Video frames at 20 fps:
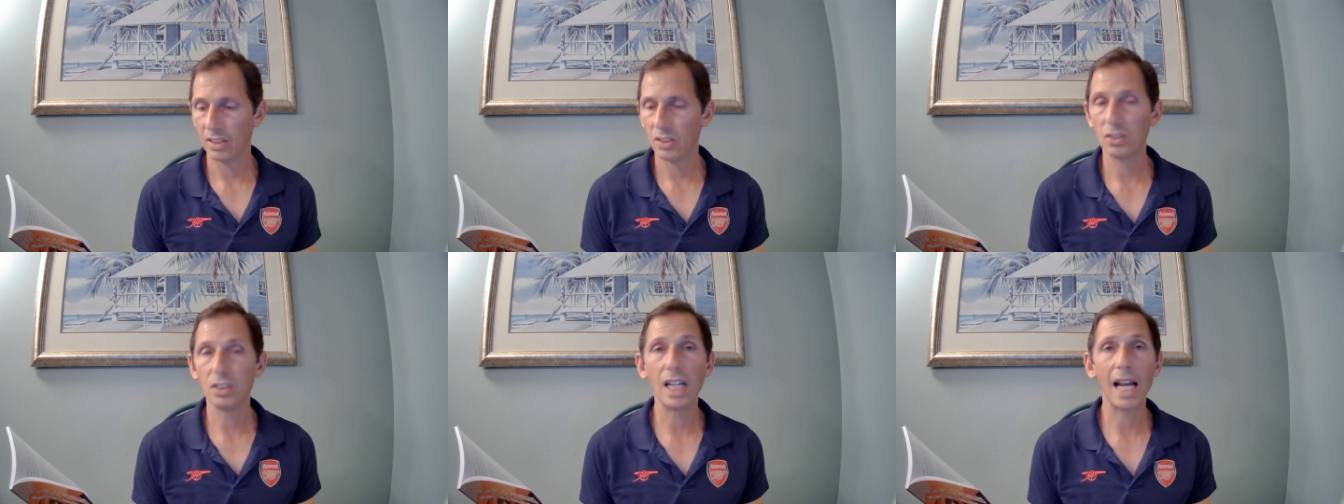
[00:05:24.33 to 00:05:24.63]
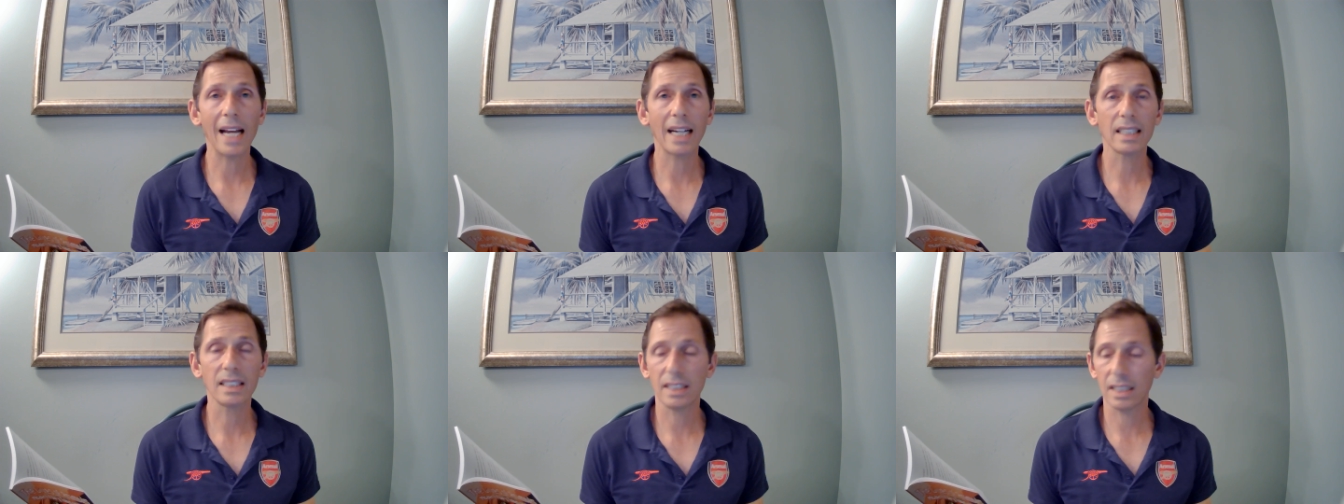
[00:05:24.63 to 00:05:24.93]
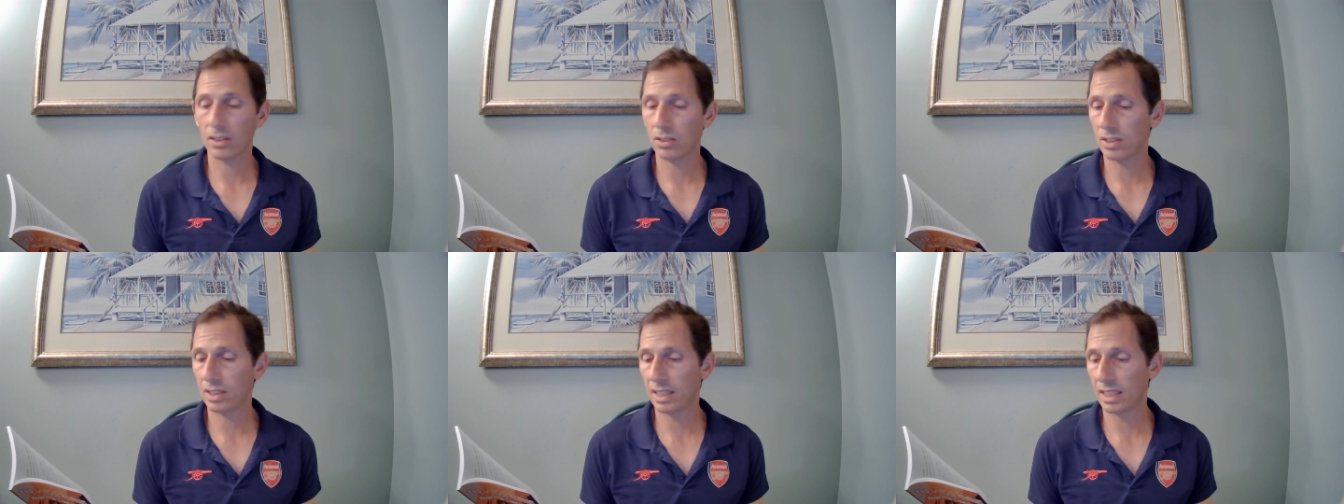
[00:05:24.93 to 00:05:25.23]
Jack
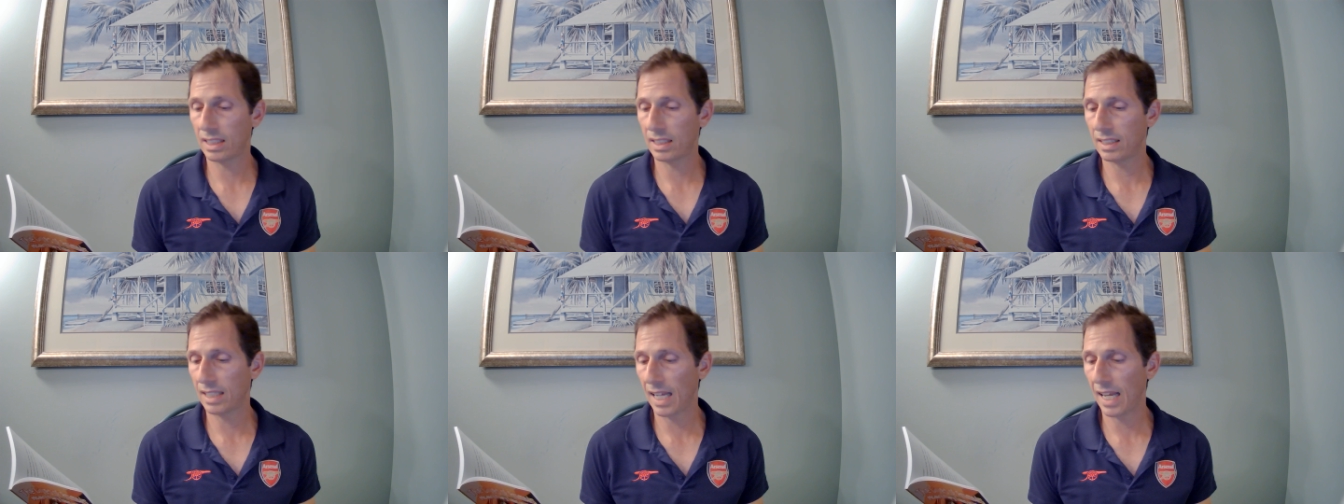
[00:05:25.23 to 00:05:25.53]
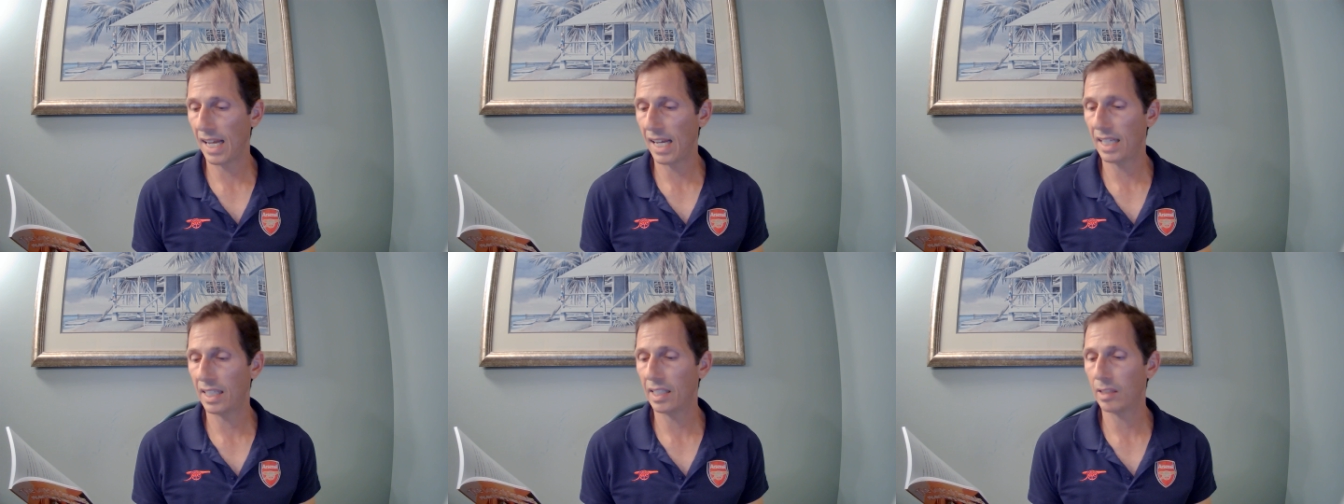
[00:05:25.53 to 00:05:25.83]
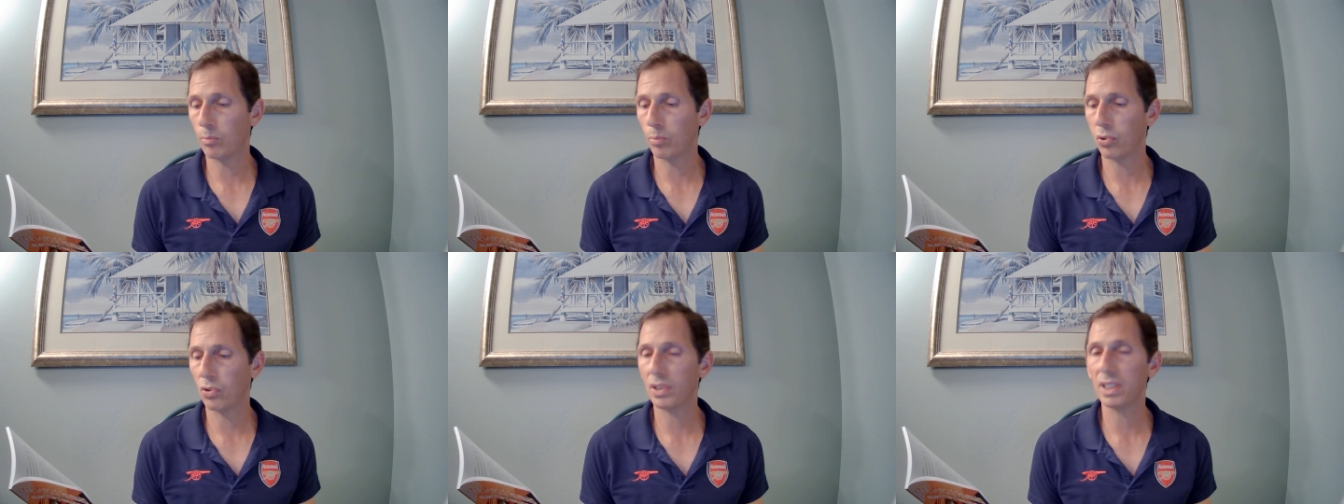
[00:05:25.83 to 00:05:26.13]
tilted his head
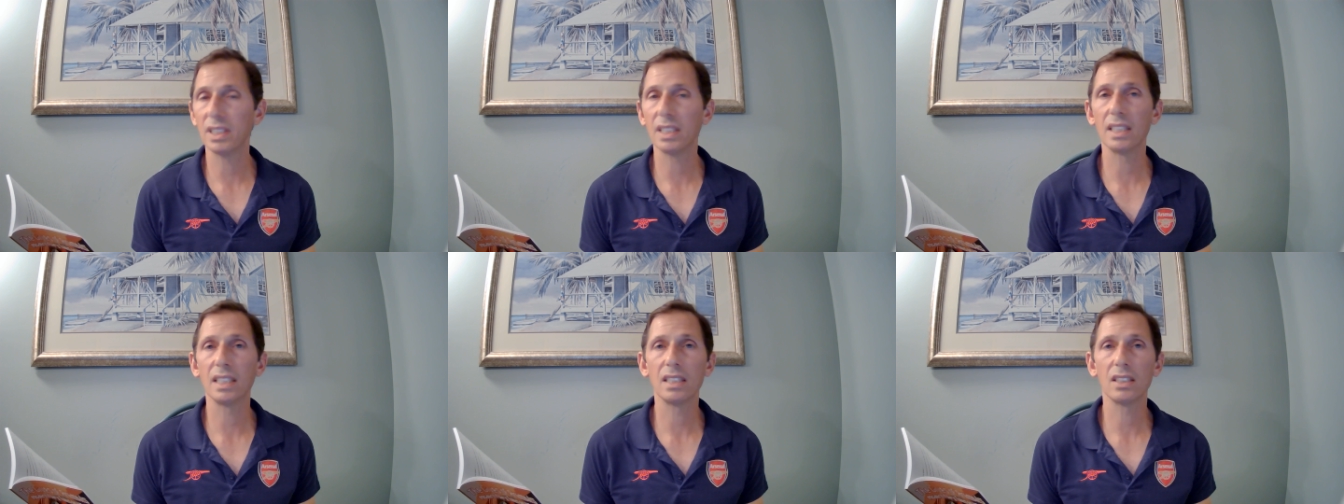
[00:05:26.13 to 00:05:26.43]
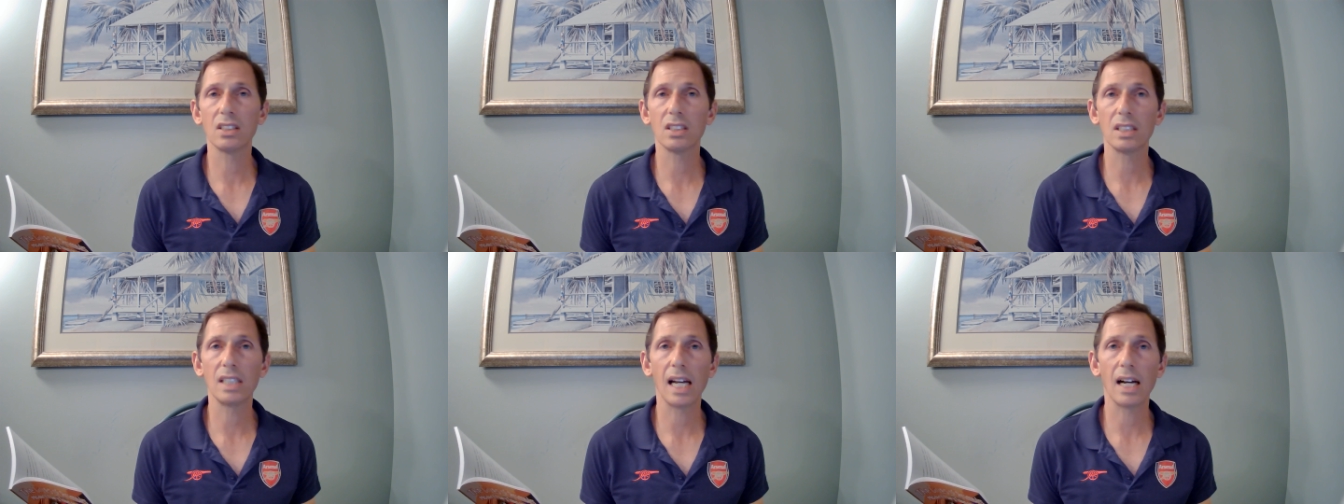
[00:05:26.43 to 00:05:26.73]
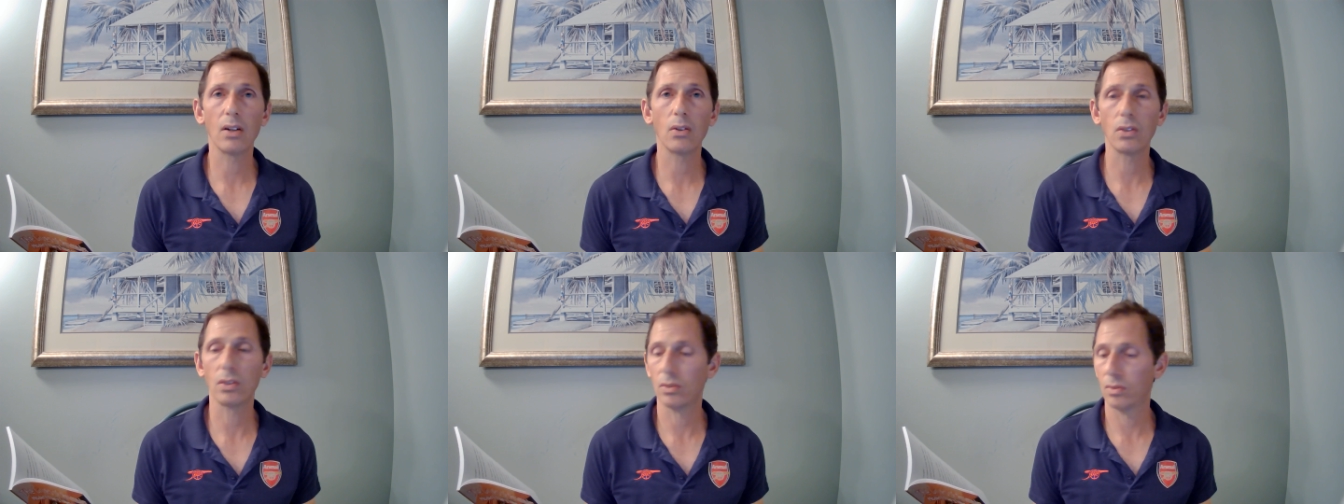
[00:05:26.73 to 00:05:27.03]
and pointed his
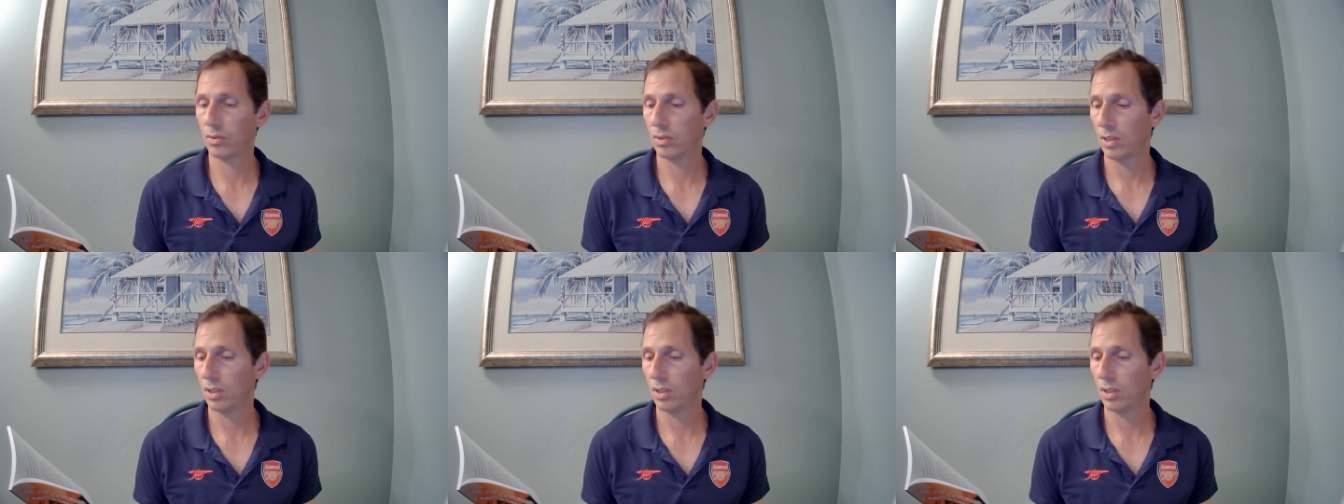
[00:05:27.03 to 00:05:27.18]
snout